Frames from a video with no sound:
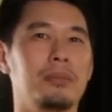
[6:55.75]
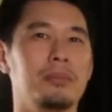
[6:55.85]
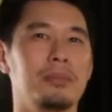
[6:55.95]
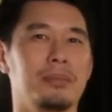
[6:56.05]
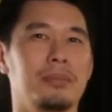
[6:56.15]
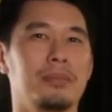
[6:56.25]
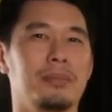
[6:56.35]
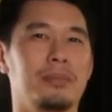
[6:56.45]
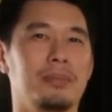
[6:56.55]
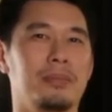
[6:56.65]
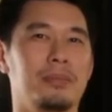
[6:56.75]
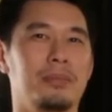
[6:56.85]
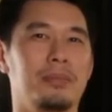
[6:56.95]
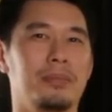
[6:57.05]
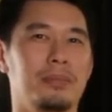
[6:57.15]

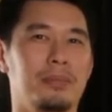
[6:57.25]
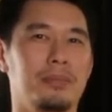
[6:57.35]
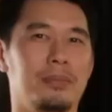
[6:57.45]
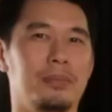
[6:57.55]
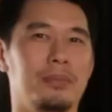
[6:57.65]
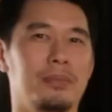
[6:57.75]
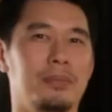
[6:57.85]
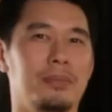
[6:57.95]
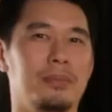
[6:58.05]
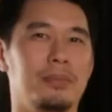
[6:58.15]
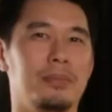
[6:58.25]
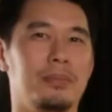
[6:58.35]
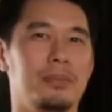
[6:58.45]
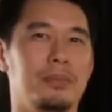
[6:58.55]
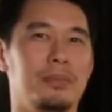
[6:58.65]

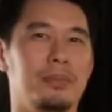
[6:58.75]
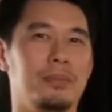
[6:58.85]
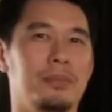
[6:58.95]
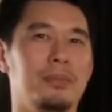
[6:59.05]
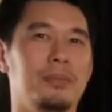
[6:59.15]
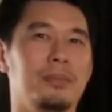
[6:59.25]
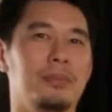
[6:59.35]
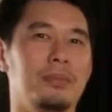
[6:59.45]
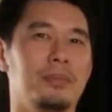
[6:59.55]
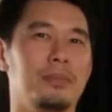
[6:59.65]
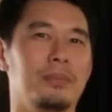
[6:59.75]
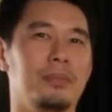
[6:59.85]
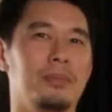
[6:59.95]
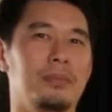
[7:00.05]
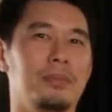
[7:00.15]

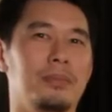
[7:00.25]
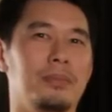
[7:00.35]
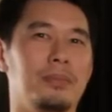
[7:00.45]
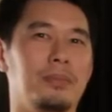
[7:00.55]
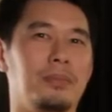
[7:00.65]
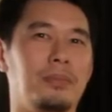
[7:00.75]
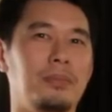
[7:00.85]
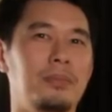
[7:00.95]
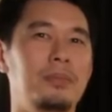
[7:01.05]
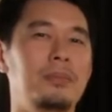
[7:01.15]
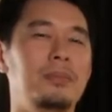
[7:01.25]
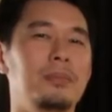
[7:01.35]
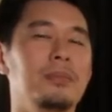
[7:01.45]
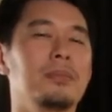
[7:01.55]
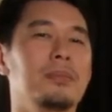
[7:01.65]

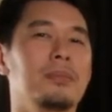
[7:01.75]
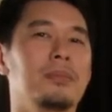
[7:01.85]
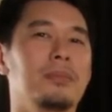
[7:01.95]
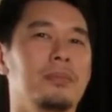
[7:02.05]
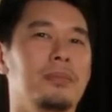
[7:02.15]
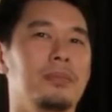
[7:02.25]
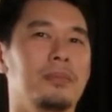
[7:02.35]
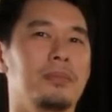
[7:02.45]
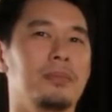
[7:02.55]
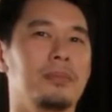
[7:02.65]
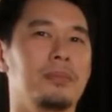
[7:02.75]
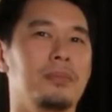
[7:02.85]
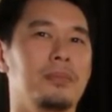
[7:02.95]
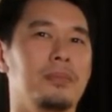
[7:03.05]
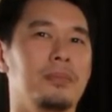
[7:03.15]

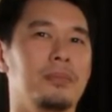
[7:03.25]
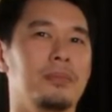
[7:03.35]
No words are spoken by the person on screen.